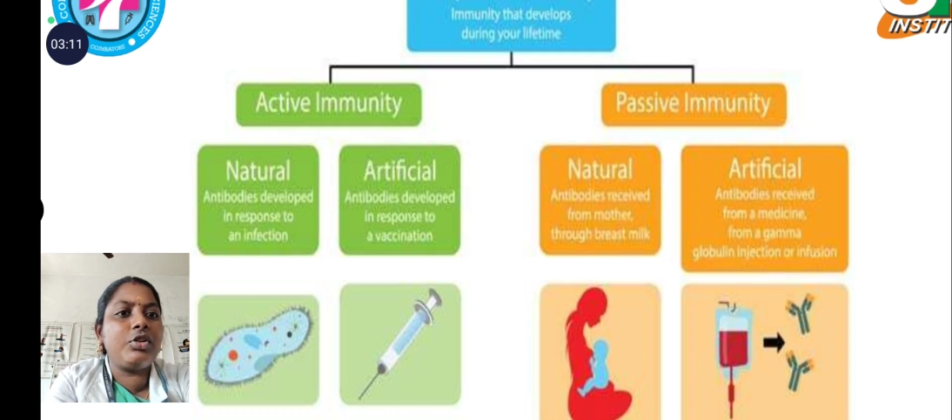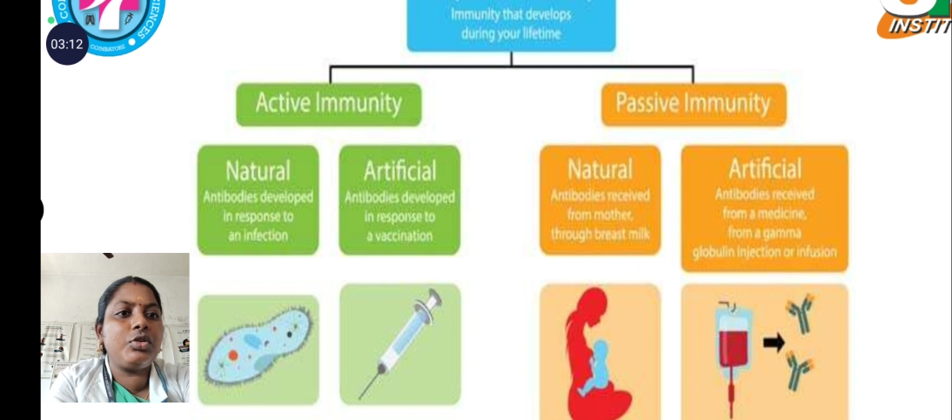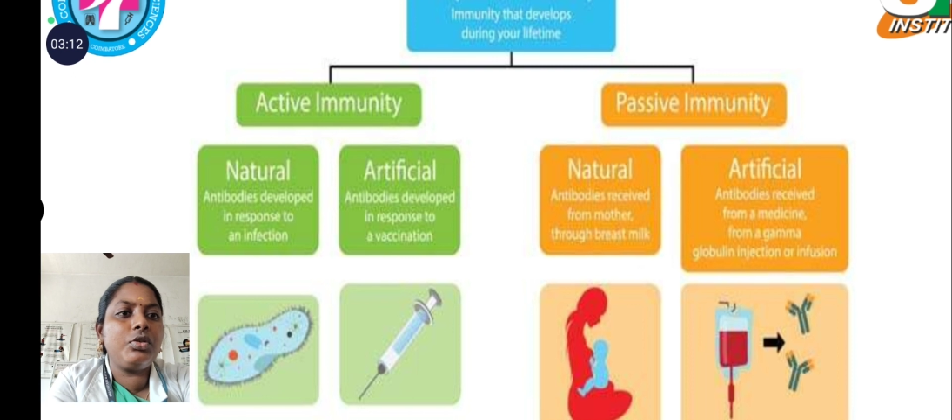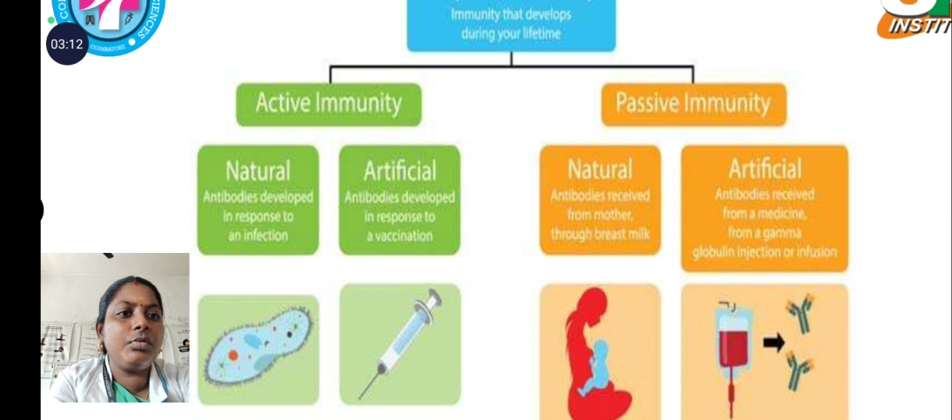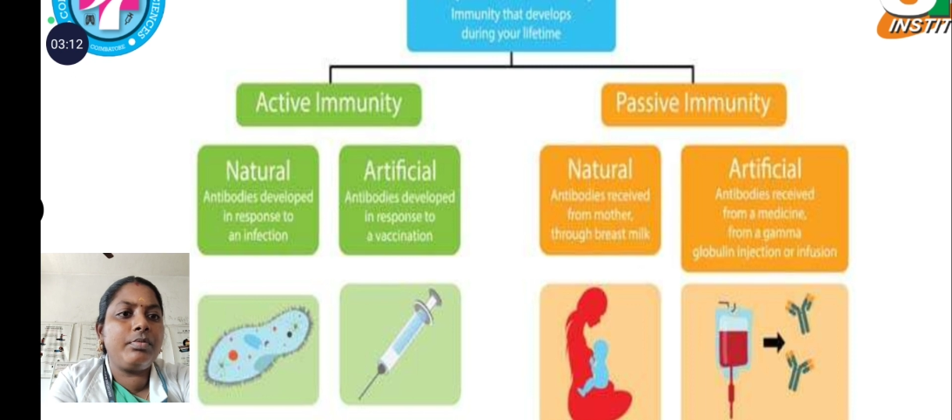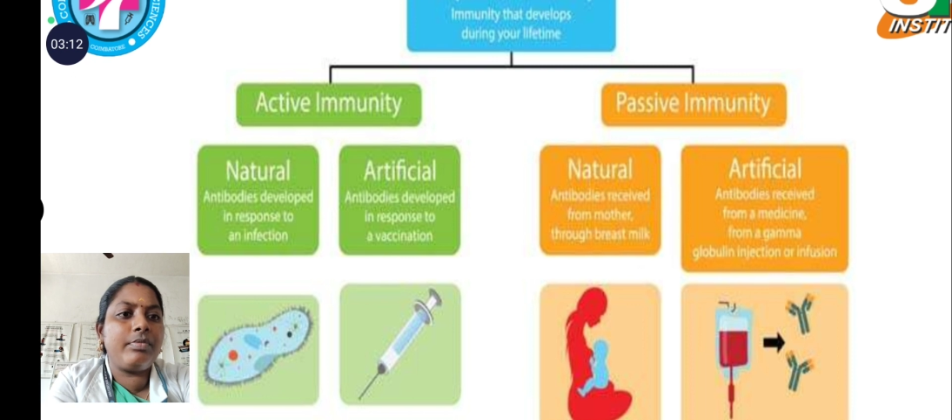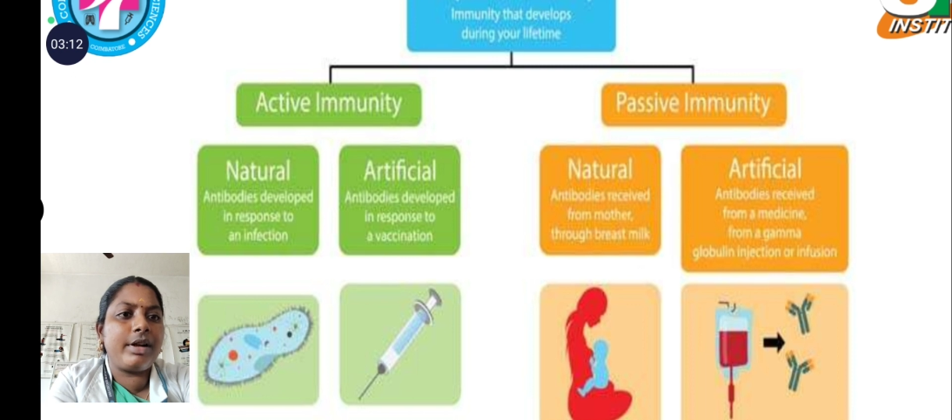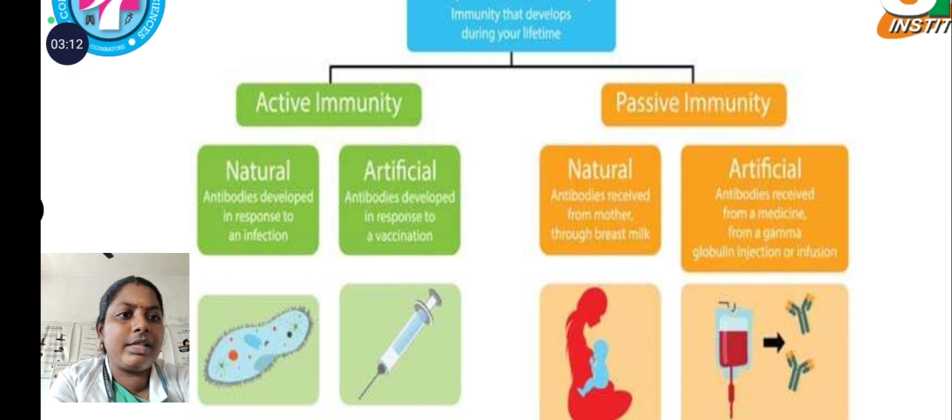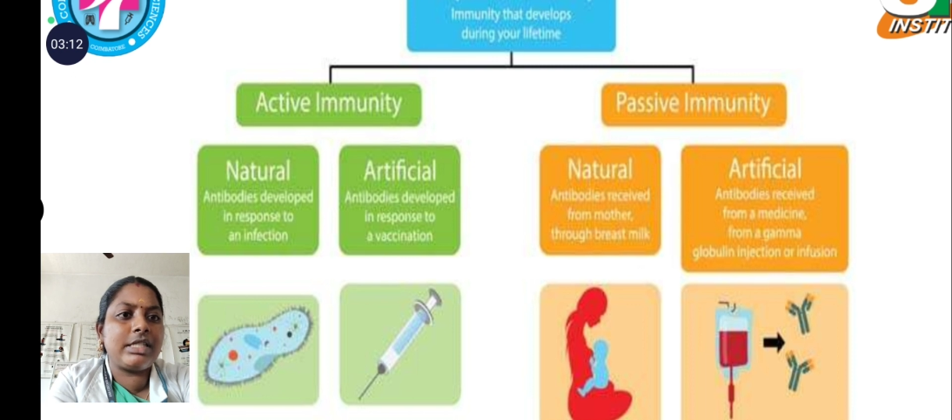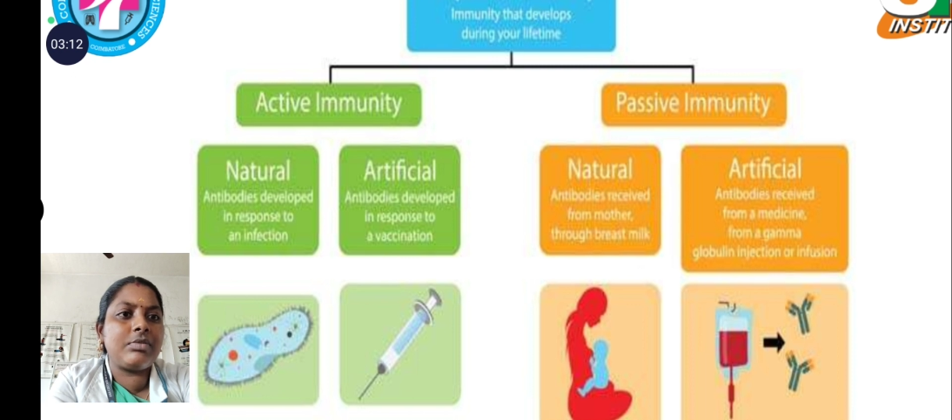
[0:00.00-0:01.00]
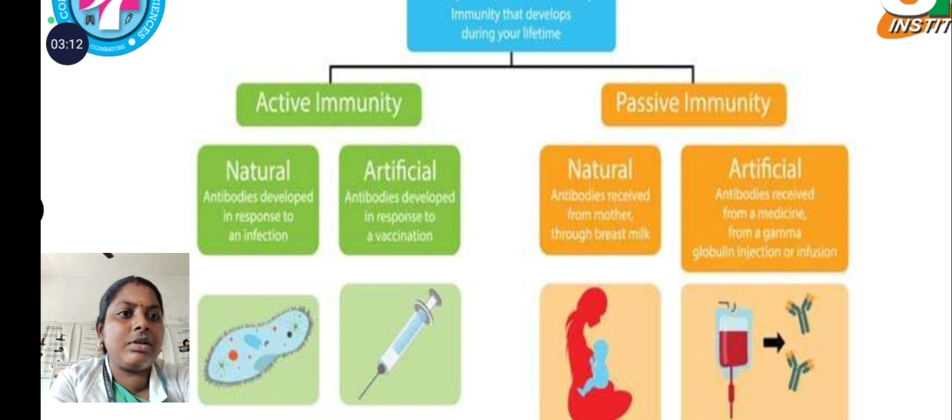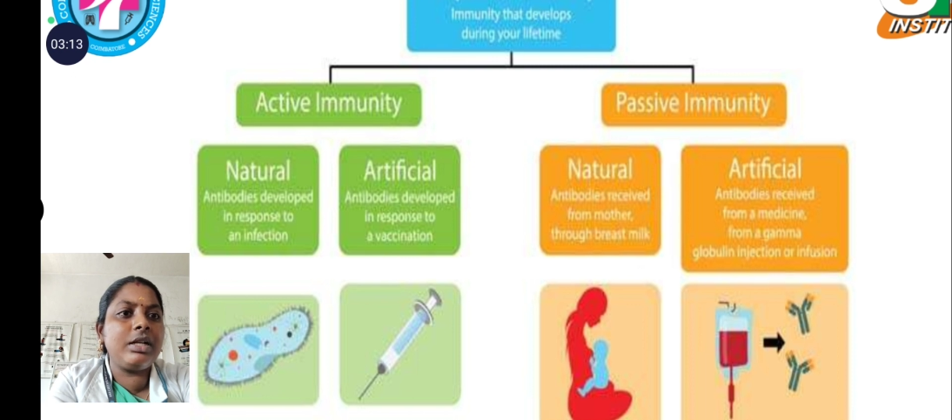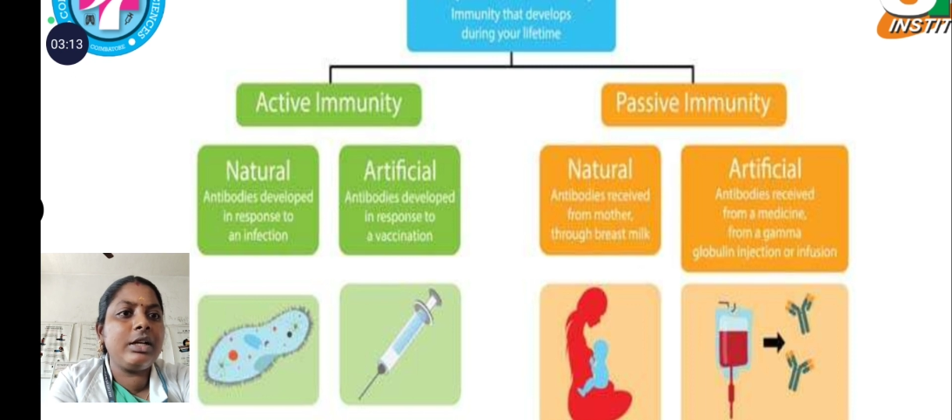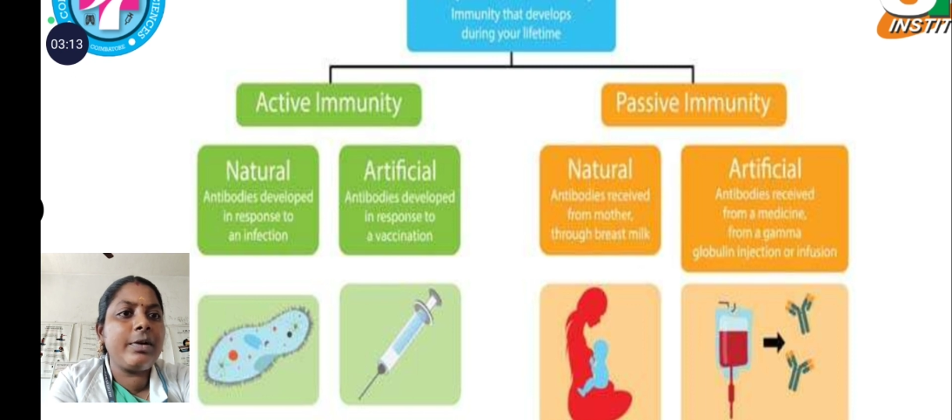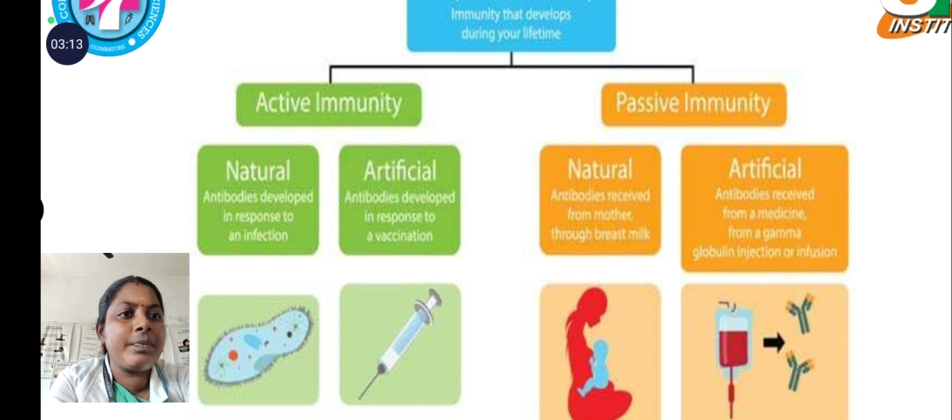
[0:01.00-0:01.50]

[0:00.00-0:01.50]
to breast milk,